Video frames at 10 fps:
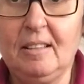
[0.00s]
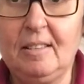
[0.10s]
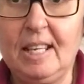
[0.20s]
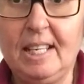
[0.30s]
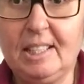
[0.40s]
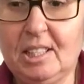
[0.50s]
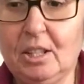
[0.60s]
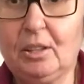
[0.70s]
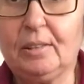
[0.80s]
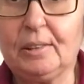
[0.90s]
There's
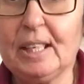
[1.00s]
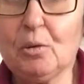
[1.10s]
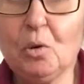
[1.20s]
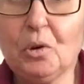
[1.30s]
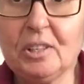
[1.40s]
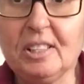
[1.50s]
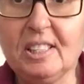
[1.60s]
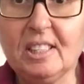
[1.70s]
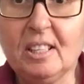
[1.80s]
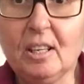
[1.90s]

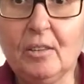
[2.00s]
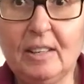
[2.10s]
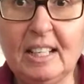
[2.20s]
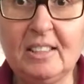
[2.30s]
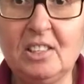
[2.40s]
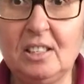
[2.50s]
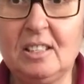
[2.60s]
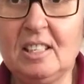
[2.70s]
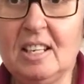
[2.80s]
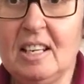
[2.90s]
3/4 of an
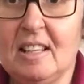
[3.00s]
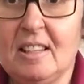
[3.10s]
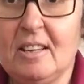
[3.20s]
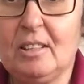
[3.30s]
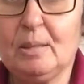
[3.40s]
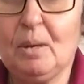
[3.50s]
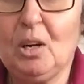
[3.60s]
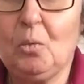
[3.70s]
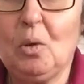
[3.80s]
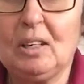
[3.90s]
onion. There is
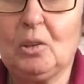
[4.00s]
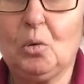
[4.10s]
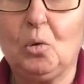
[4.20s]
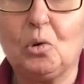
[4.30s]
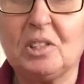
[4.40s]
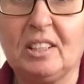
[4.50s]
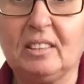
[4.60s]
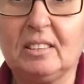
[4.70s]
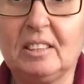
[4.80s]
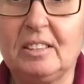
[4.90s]
my 1/4.
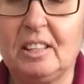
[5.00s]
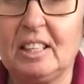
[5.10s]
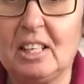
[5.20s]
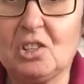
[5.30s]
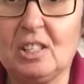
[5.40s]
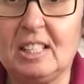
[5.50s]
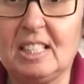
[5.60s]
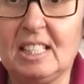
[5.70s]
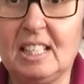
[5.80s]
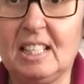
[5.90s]
You can actually
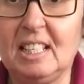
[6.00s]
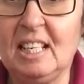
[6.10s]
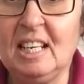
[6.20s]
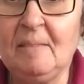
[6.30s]
see,